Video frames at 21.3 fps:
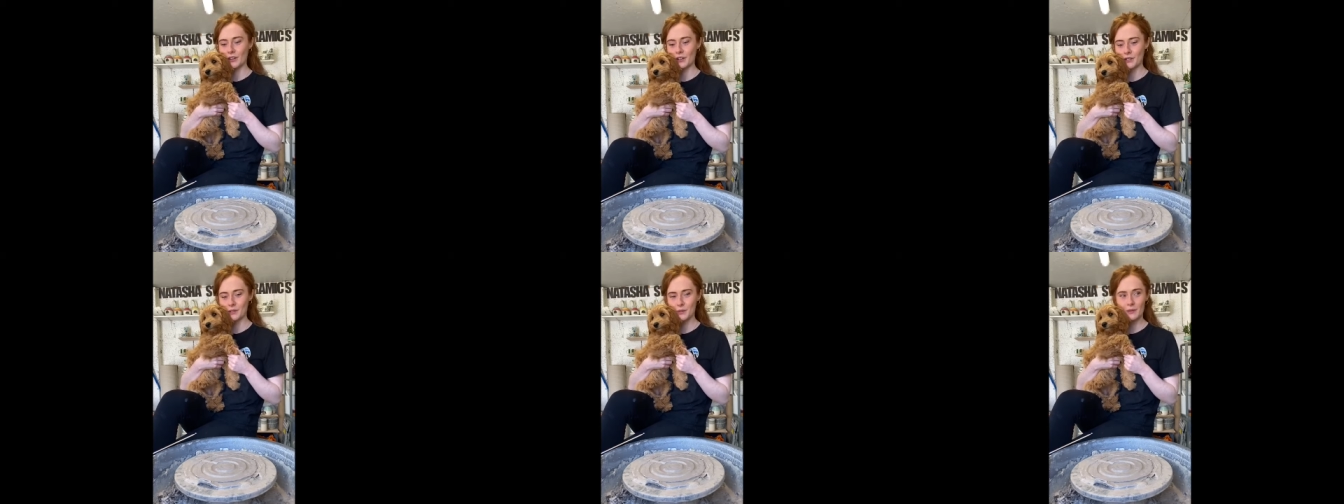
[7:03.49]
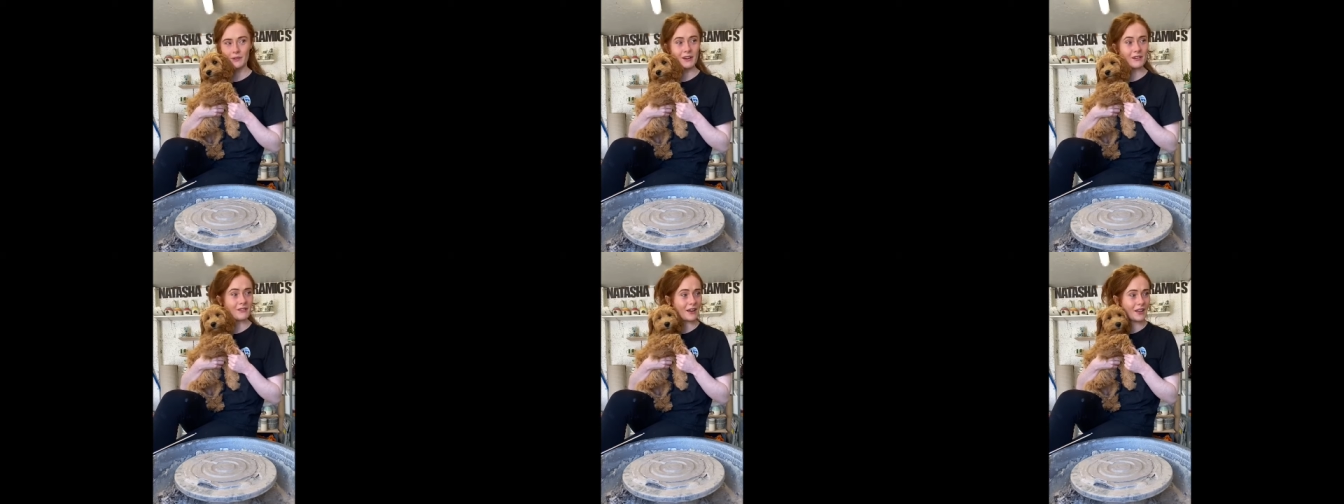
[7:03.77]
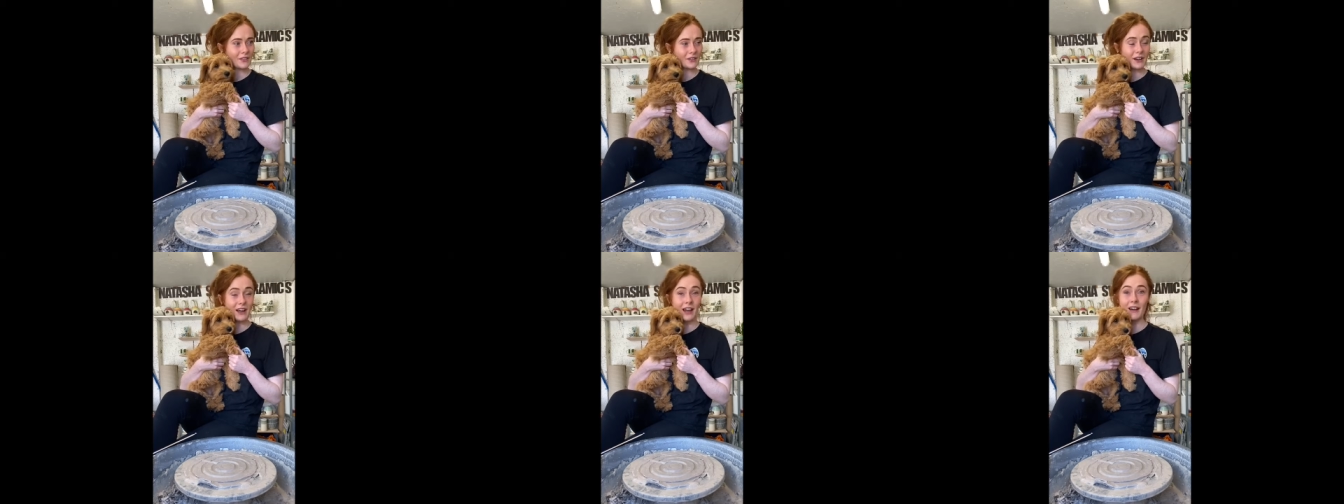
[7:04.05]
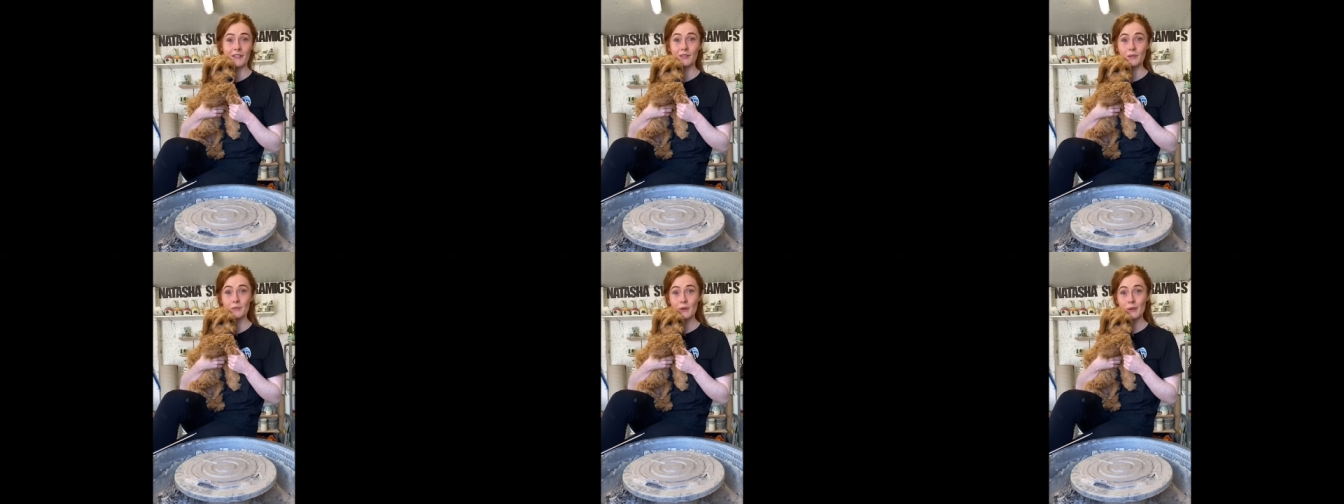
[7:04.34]
else would I rather
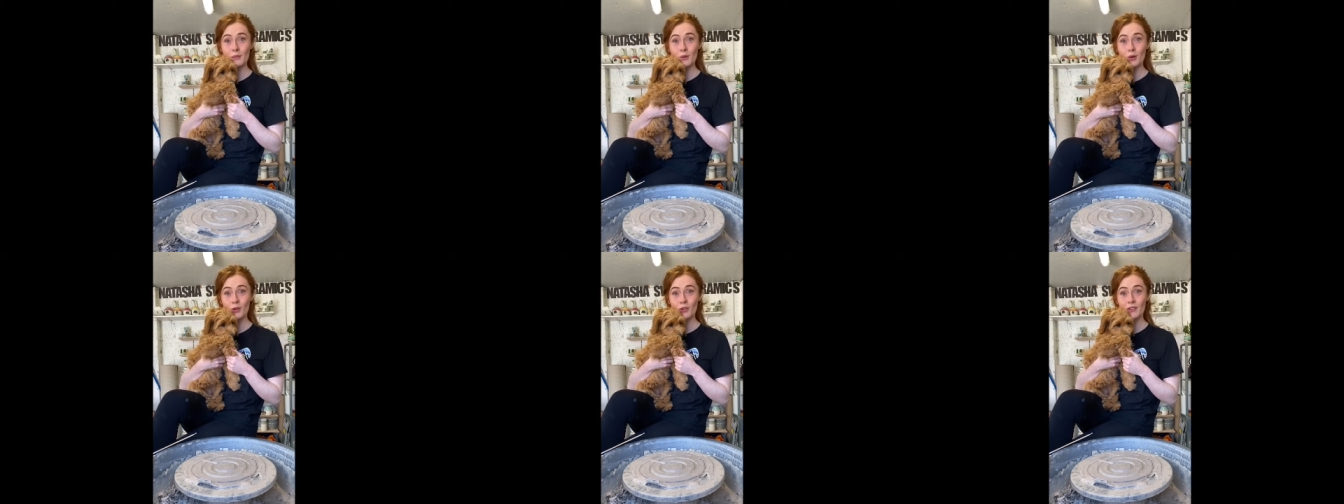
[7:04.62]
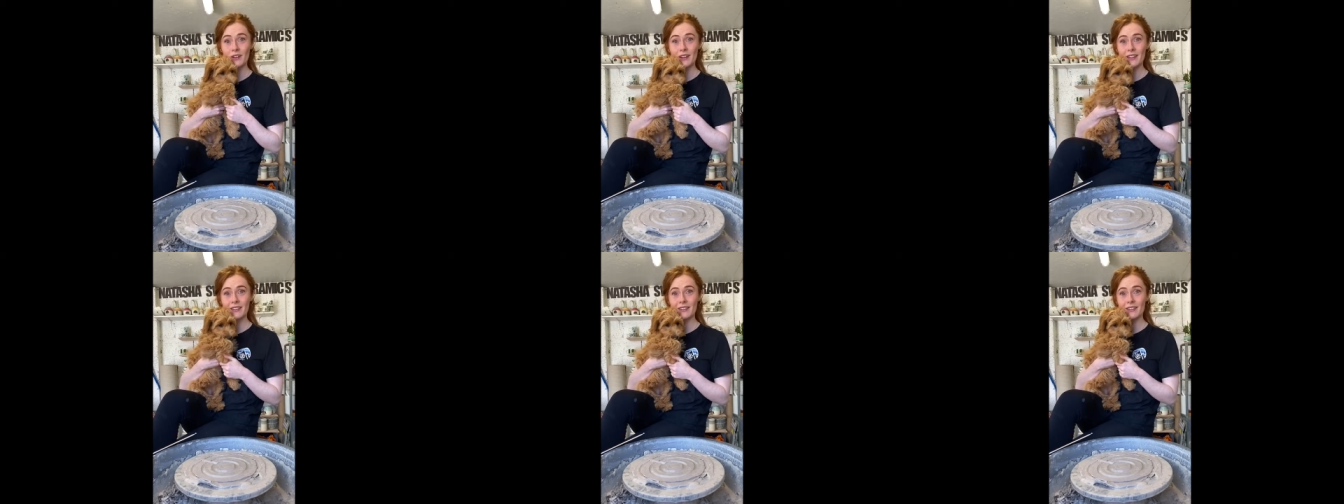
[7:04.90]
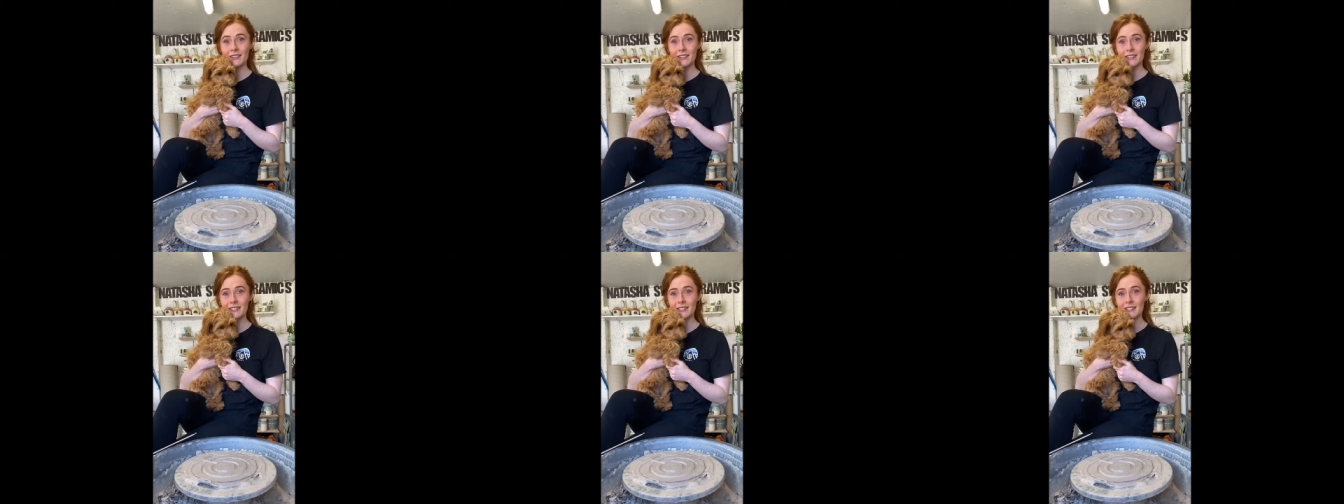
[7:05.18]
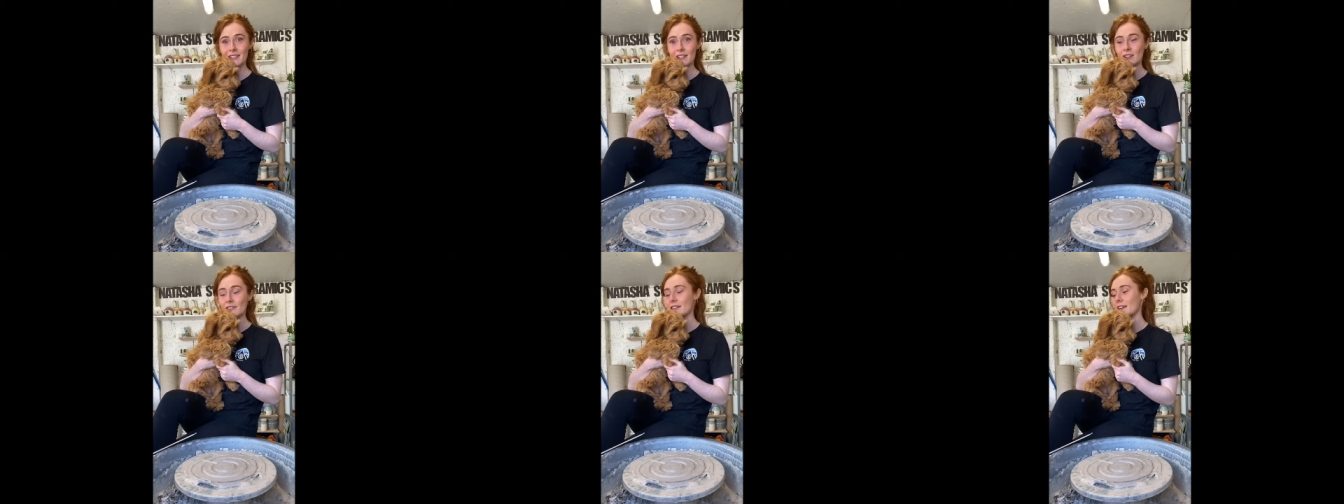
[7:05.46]
have in my pottery than
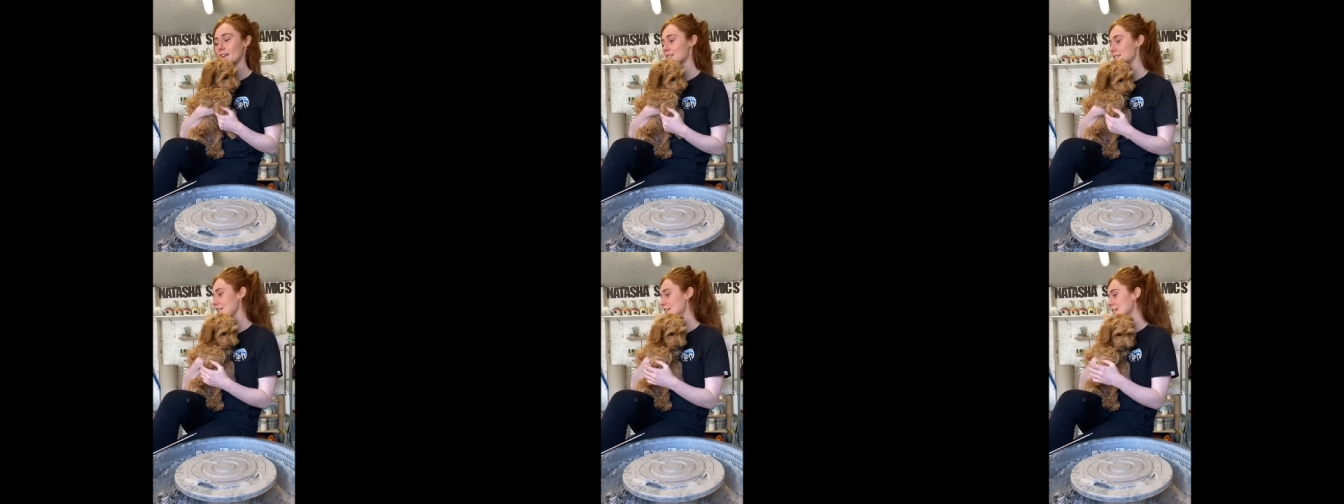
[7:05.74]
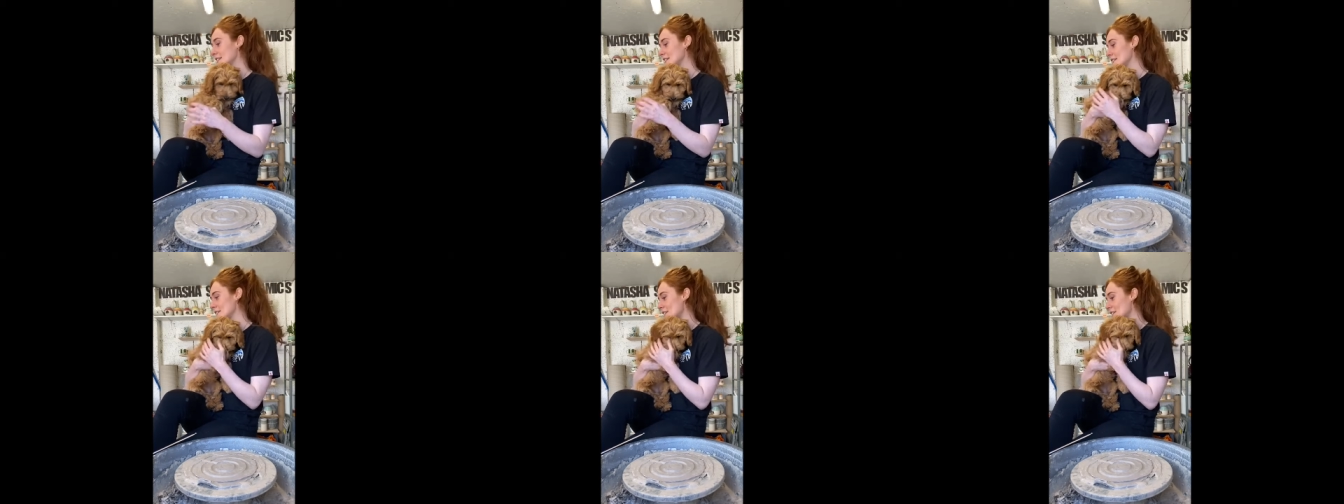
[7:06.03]
this little rascal?